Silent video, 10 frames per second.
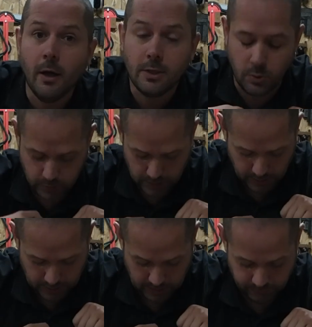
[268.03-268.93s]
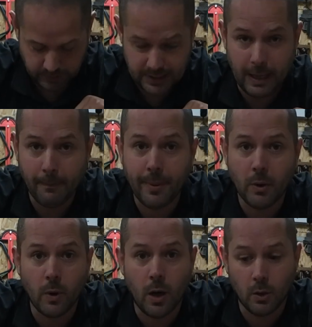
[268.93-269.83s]
It's also going to give us our
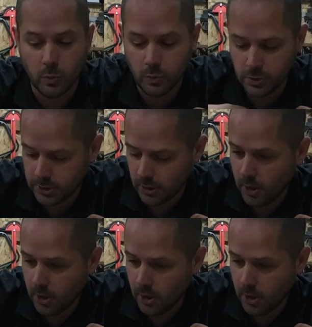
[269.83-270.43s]
bolt holes,